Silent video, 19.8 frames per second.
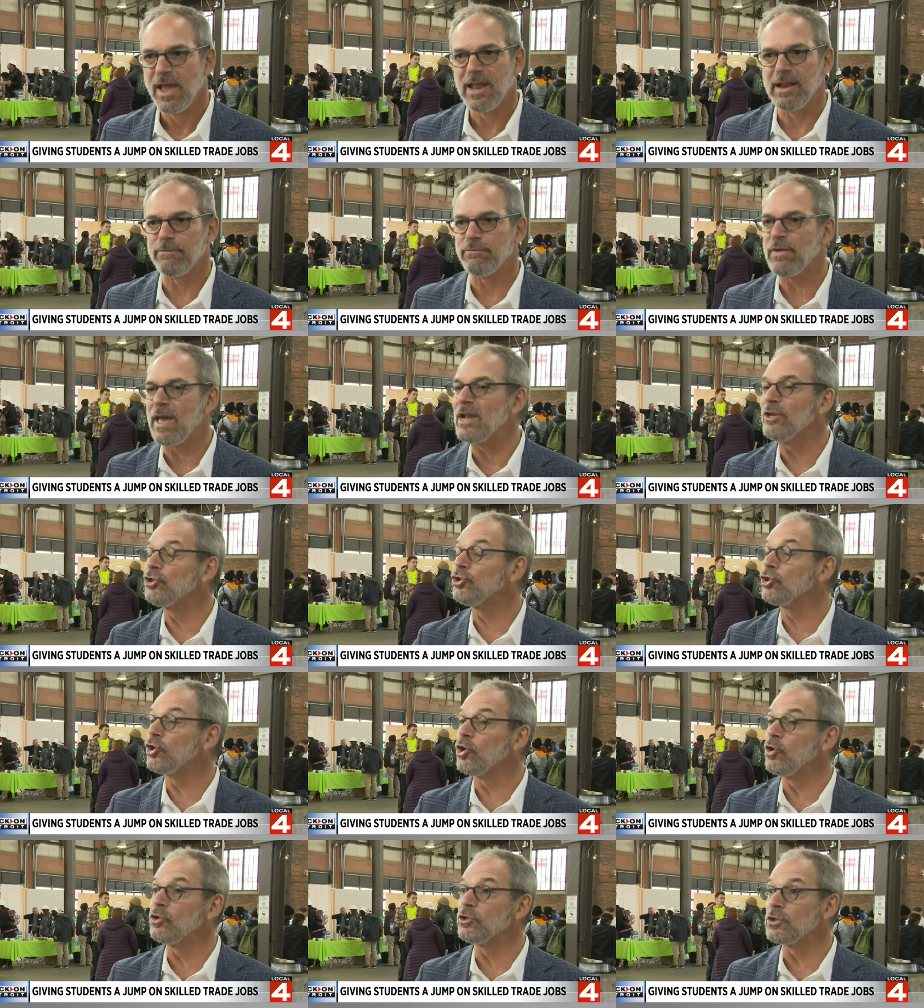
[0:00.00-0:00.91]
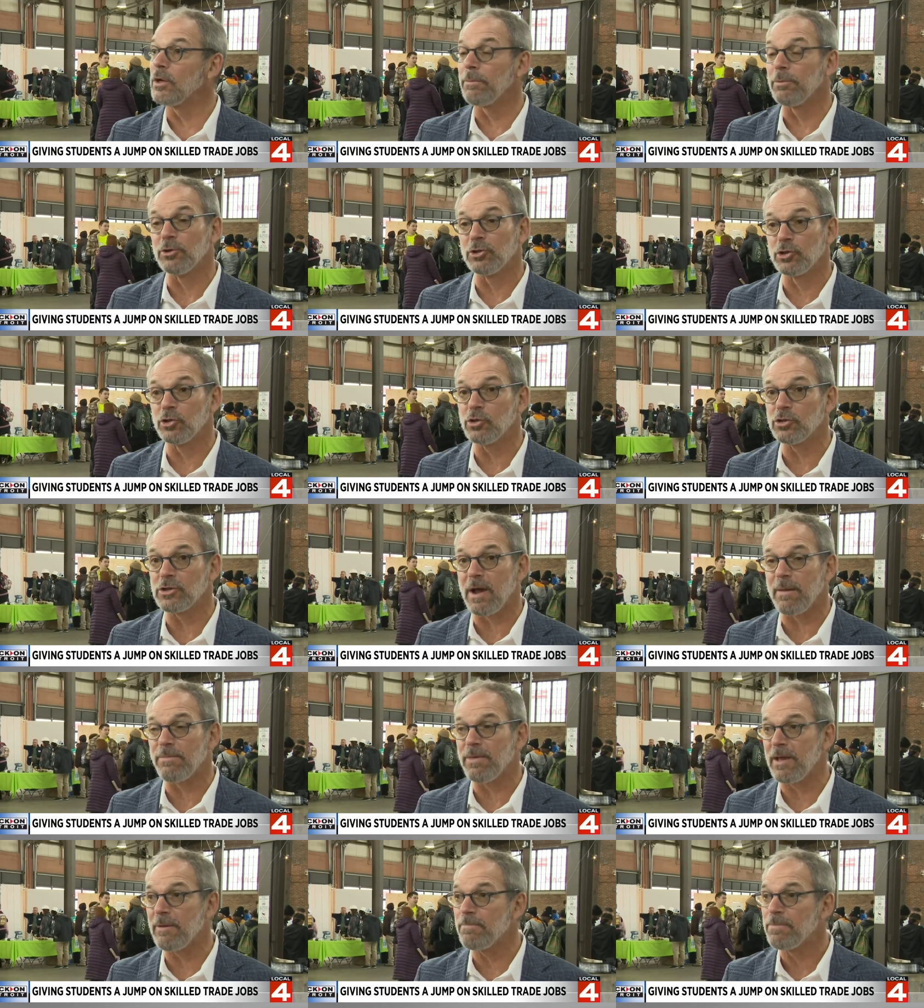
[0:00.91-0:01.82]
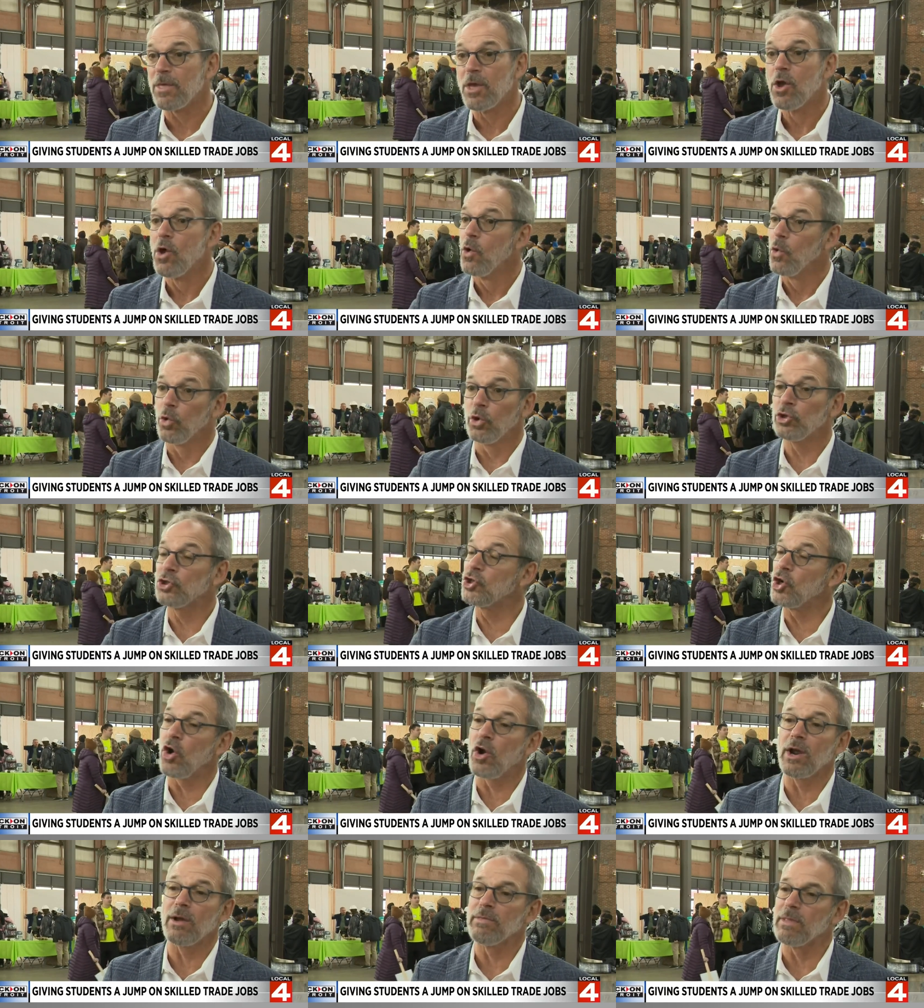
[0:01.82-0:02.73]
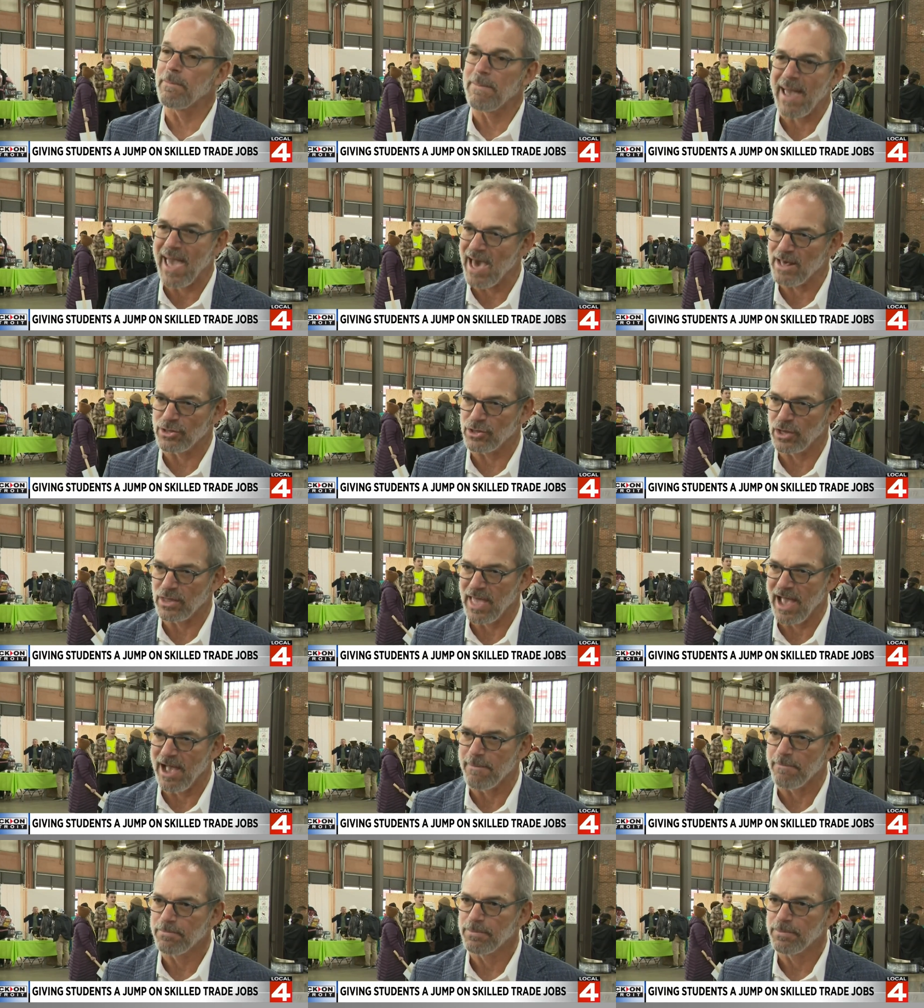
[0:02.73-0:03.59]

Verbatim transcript: And if they choose to pursue something, we're showing them the path to that.